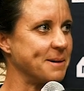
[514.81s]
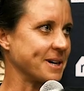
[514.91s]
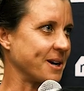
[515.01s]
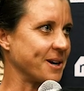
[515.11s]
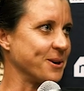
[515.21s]
Like
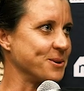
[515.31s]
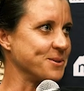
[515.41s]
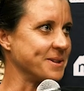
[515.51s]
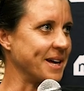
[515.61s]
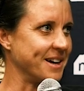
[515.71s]
I can go do
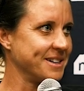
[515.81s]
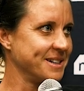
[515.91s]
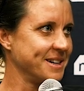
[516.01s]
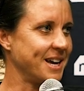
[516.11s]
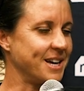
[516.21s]
that
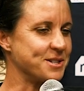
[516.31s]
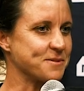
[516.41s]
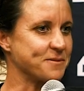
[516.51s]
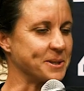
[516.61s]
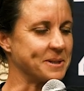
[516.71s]
and just
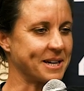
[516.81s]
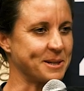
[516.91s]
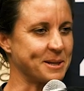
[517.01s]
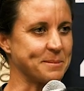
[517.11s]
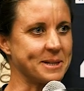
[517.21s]
feel like a
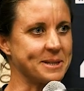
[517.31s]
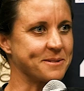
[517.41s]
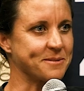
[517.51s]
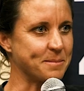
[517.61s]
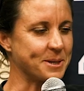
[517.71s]
completely
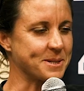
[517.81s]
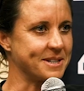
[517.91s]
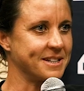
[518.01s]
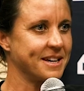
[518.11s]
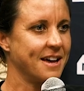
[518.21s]
different person.